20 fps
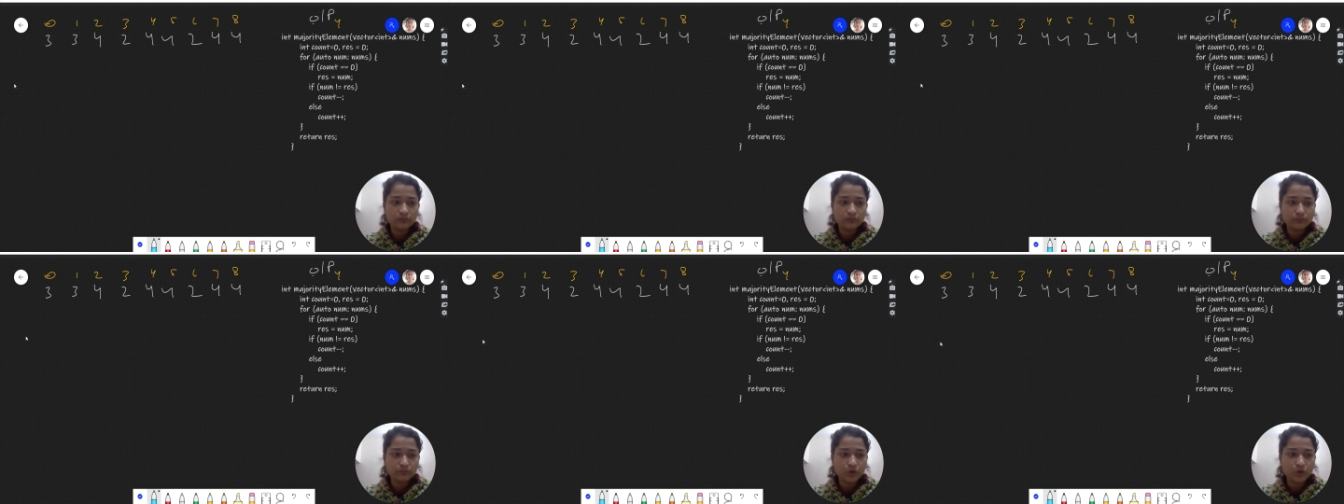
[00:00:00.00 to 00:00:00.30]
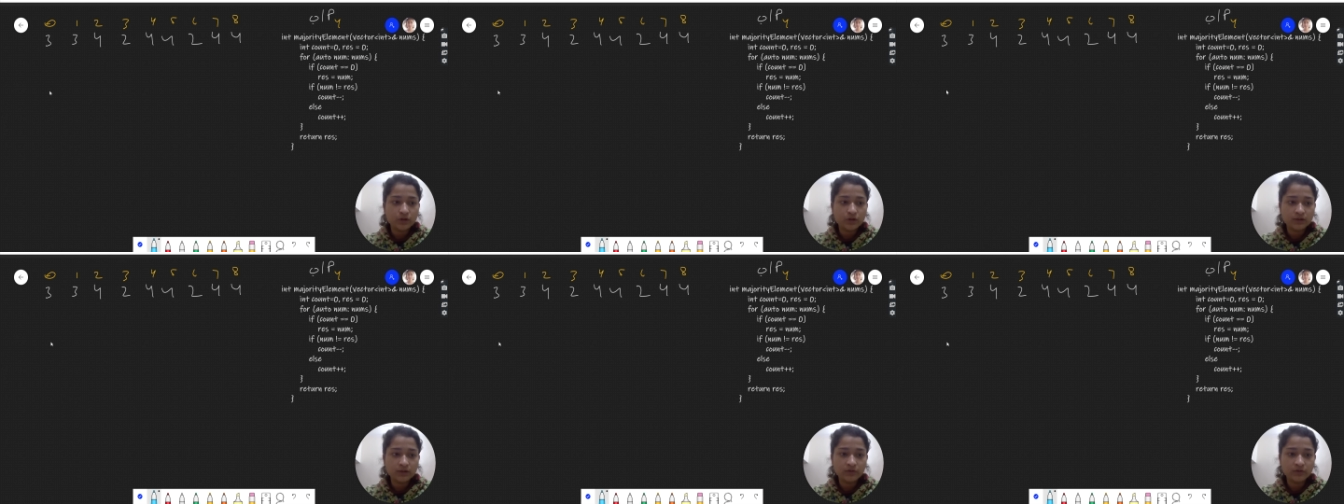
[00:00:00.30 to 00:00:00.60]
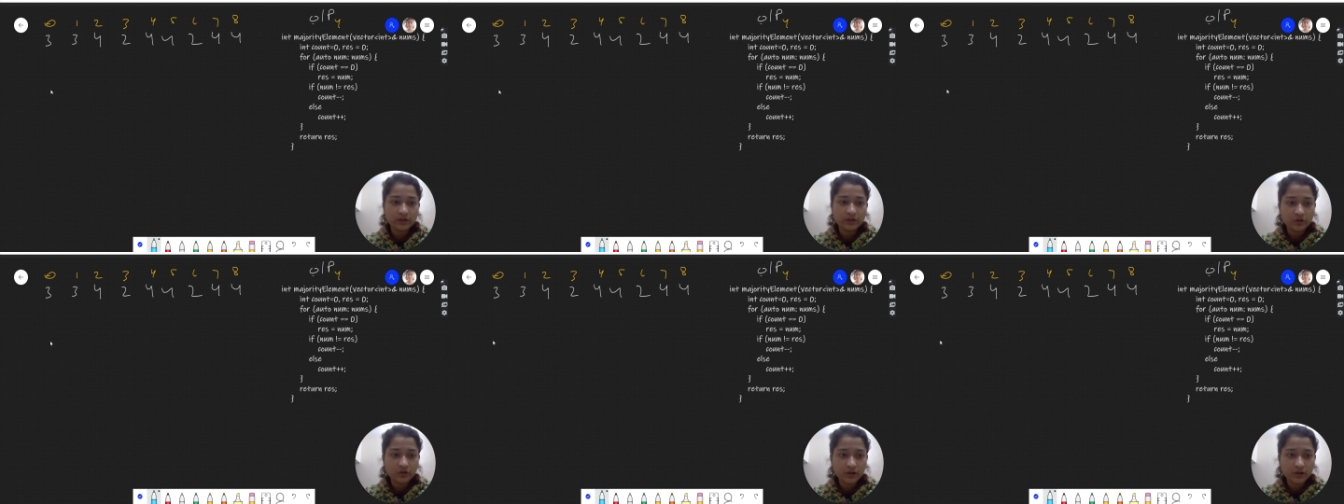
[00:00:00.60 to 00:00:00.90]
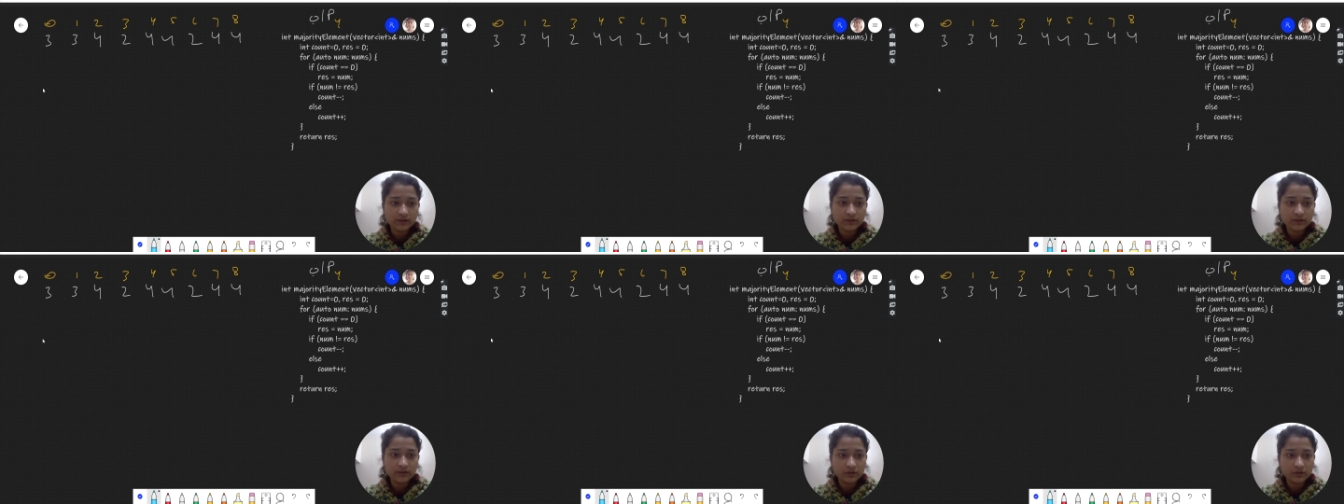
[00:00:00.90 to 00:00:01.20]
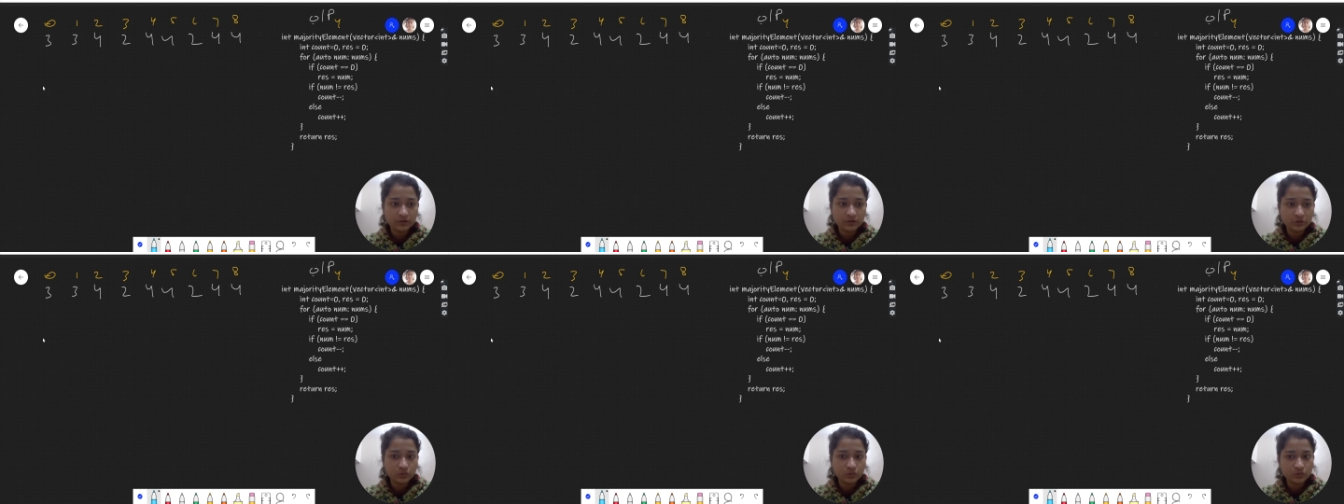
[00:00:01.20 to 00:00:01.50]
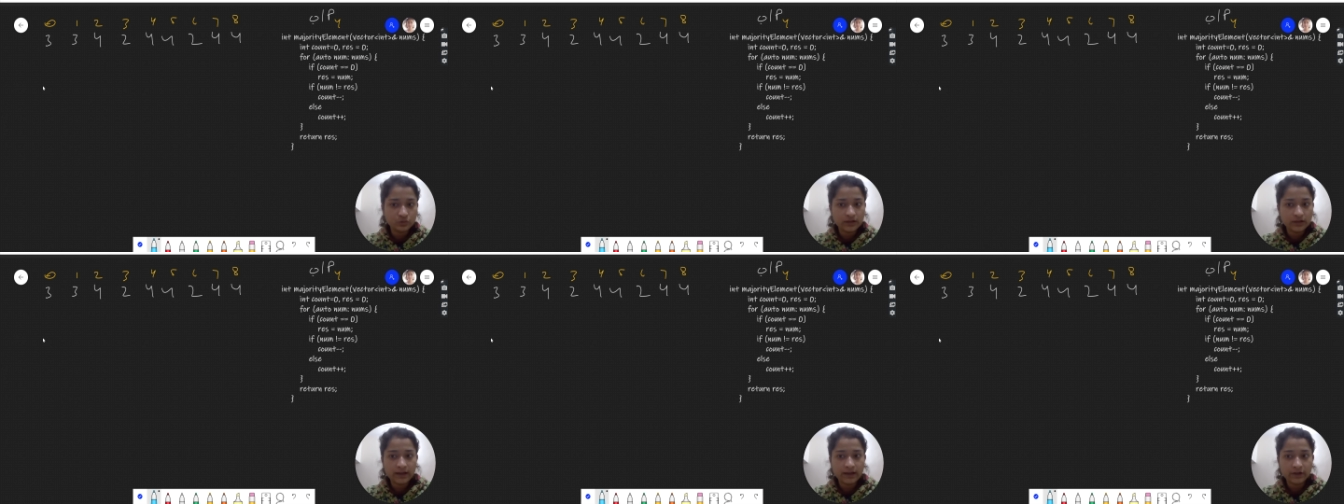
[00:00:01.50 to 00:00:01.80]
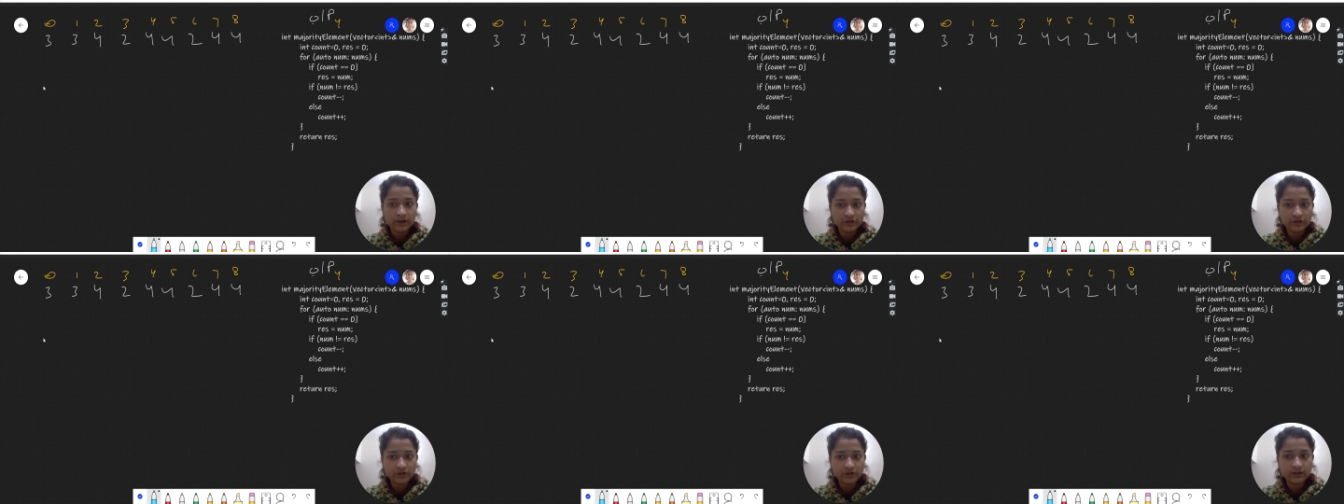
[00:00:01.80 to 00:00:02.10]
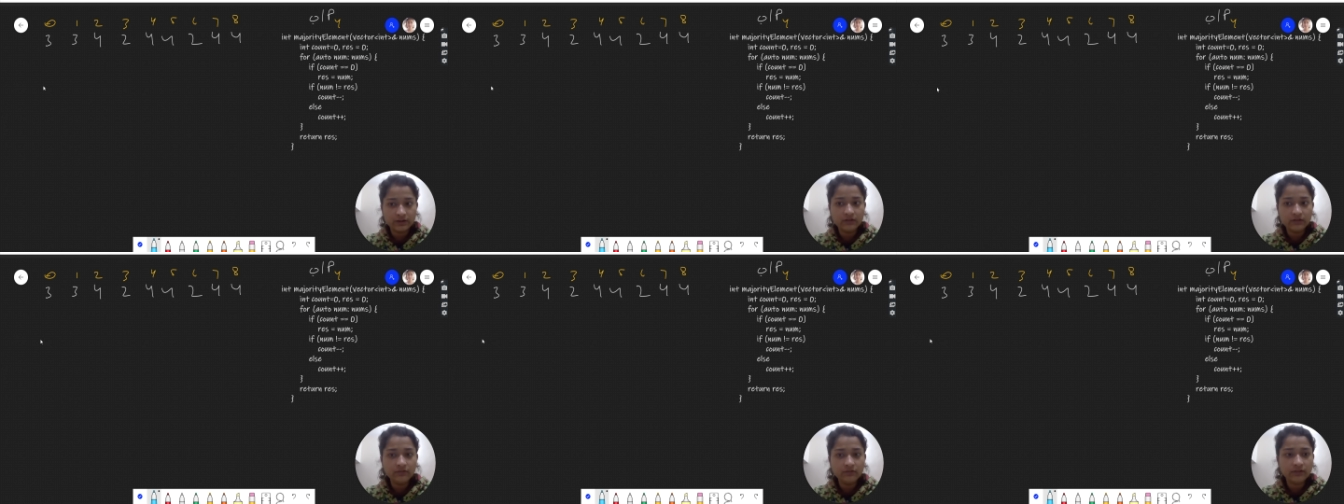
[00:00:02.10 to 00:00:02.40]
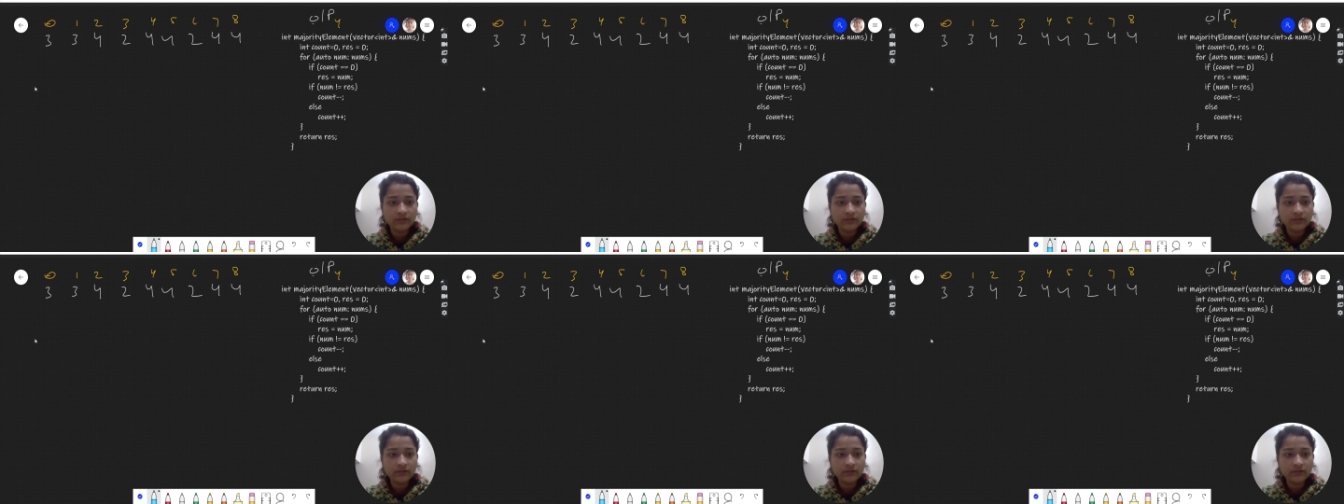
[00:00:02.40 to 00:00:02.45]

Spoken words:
pause the video and do dry run yourself,